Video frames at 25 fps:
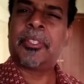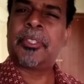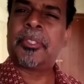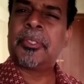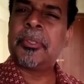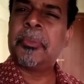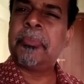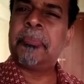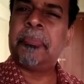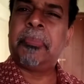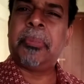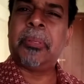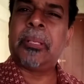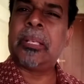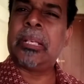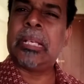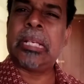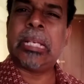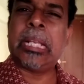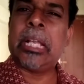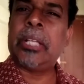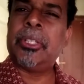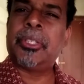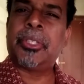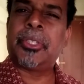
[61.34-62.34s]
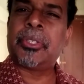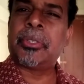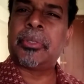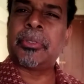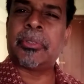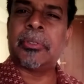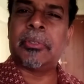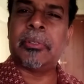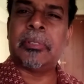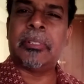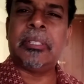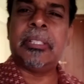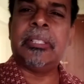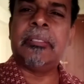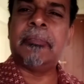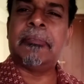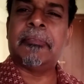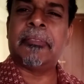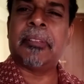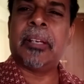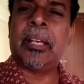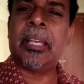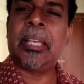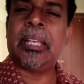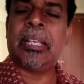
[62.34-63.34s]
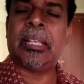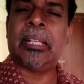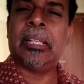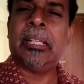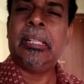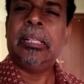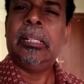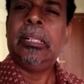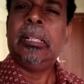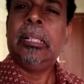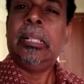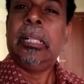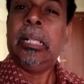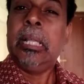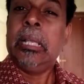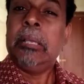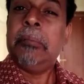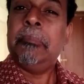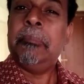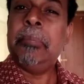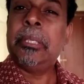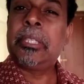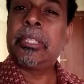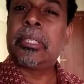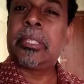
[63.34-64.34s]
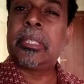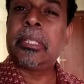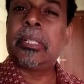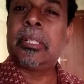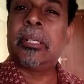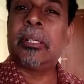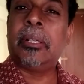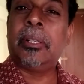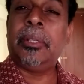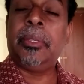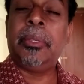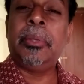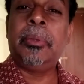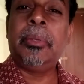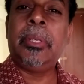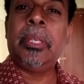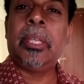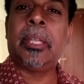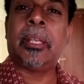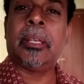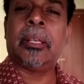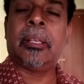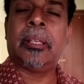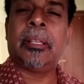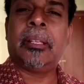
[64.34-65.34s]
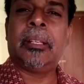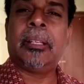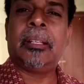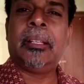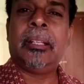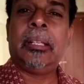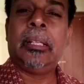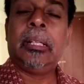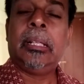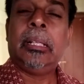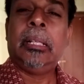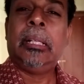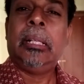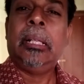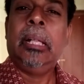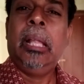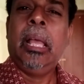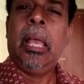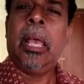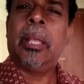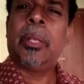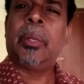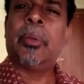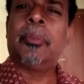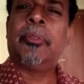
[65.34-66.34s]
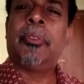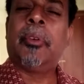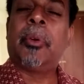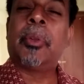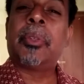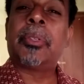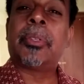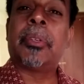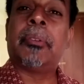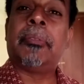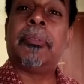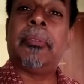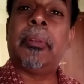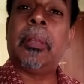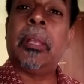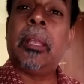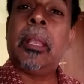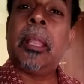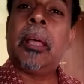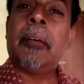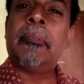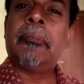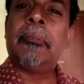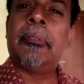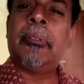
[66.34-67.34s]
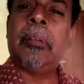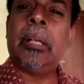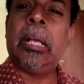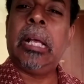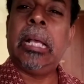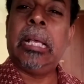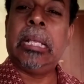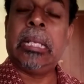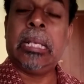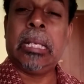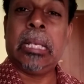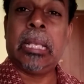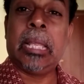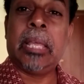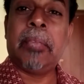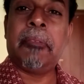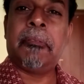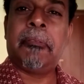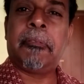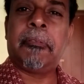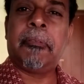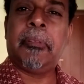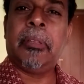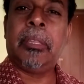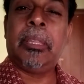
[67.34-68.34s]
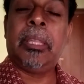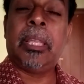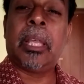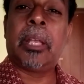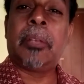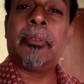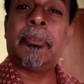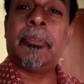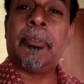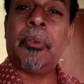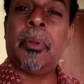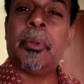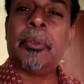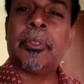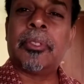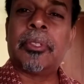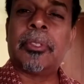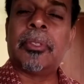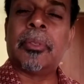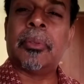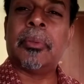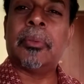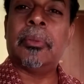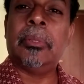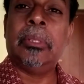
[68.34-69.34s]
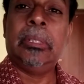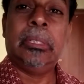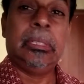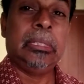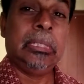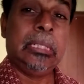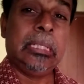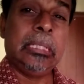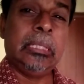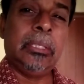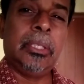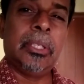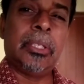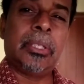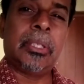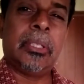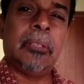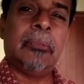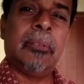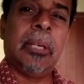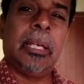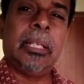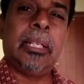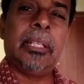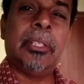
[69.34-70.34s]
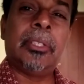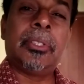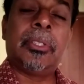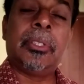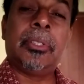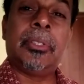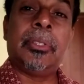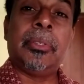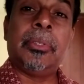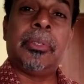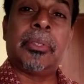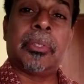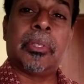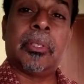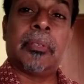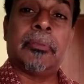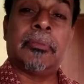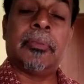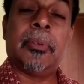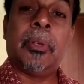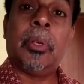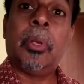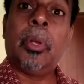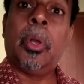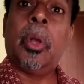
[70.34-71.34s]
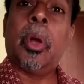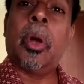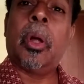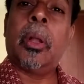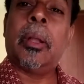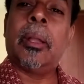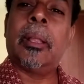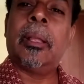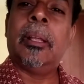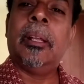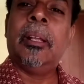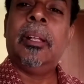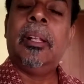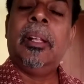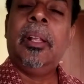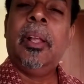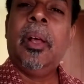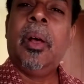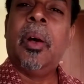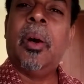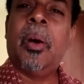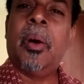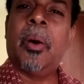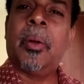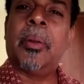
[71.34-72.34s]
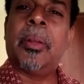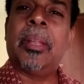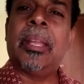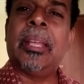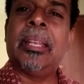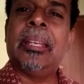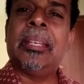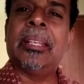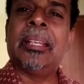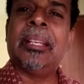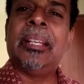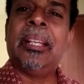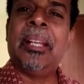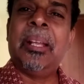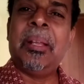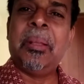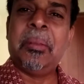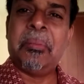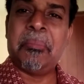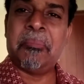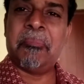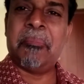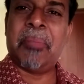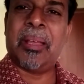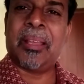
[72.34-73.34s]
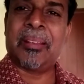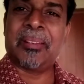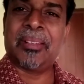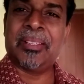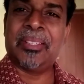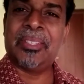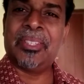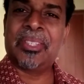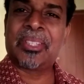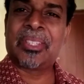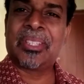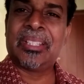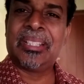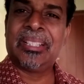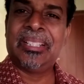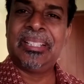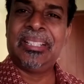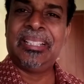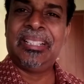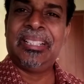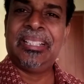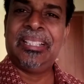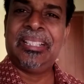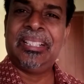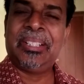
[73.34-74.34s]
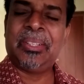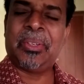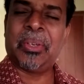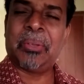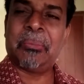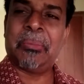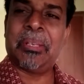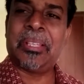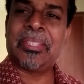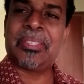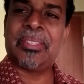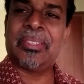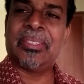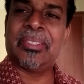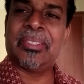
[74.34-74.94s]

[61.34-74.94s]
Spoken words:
supernatural, divine, mystical union and a force of love and life that flows through this divine institution of God-ordained marriage. God bless